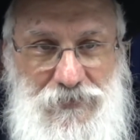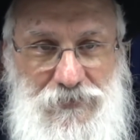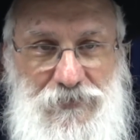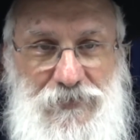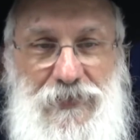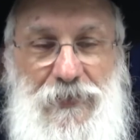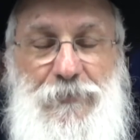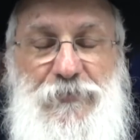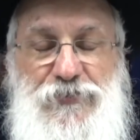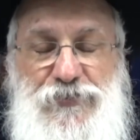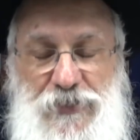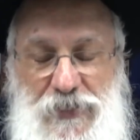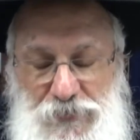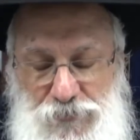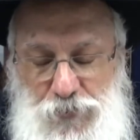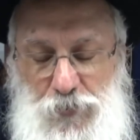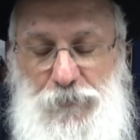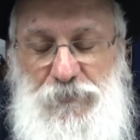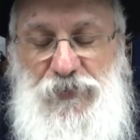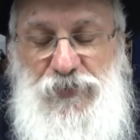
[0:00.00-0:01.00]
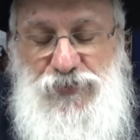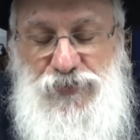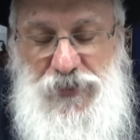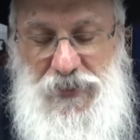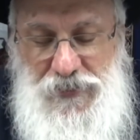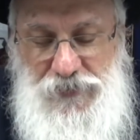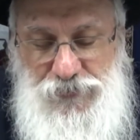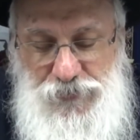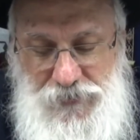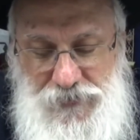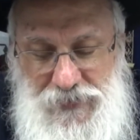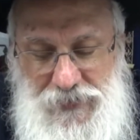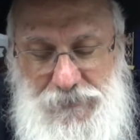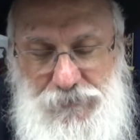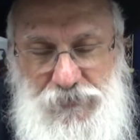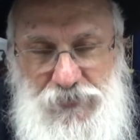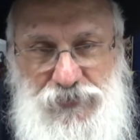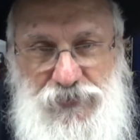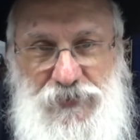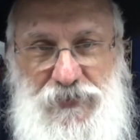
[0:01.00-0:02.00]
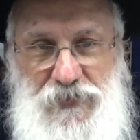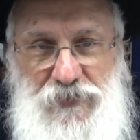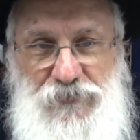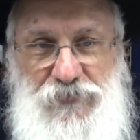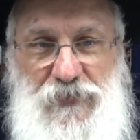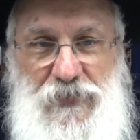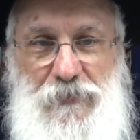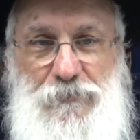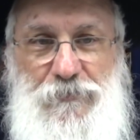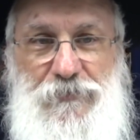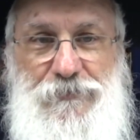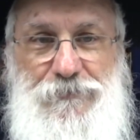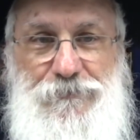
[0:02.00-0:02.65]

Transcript: The Rebbe told him to change your name to Shneir Zalman.